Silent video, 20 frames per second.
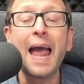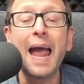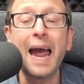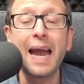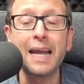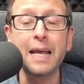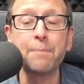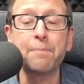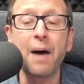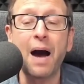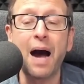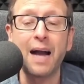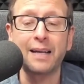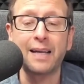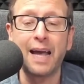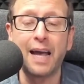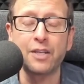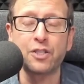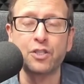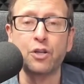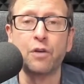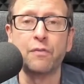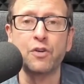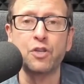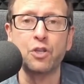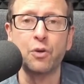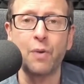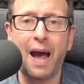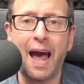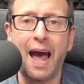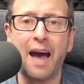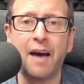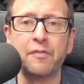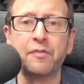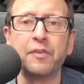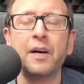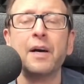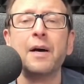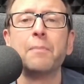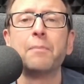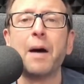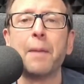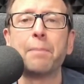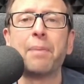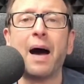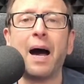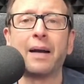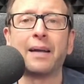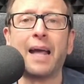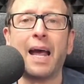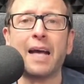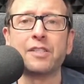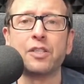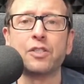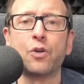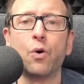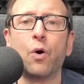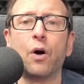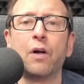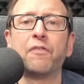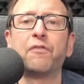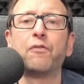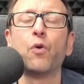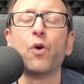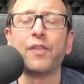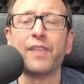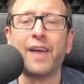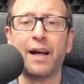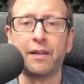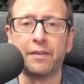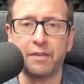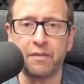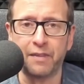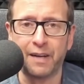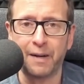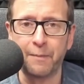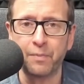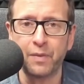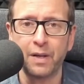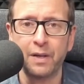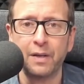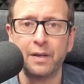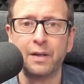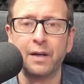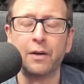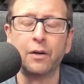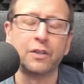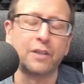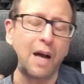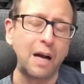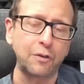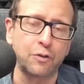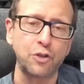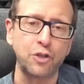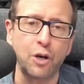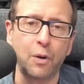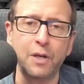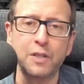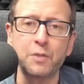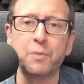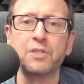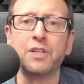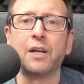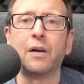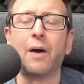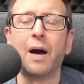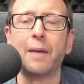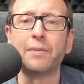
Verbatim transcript: Any podcast service you have, my podcast is called For the Health of It or Dr. Joe Esposito.